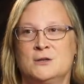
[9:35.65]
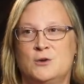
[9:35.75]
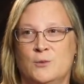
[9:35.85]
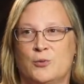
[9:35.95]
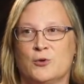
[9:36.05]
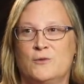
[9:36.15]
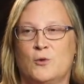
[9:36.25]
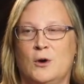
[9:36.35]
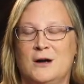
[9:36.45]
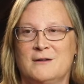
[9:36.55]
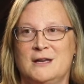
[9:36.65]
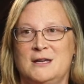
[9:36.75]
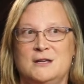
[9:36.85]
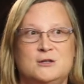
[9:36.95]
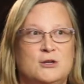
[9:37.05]
to improve
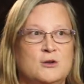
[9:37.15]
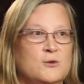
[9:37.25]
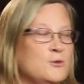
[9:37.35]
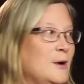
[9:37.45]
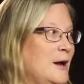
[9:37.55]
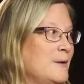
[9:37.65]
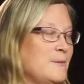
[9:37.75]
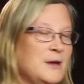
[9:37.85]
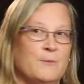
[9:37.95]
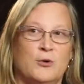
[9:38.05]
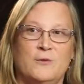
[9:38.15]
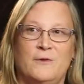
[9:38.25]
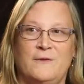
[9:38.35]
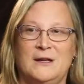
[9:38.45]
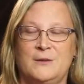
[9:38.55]
quality, to improve
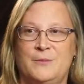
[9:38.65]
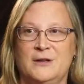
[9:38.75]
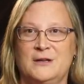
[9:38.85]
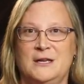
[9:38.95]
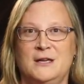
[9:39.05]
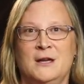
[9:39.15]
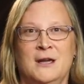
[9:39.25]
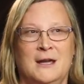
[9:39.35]
availability.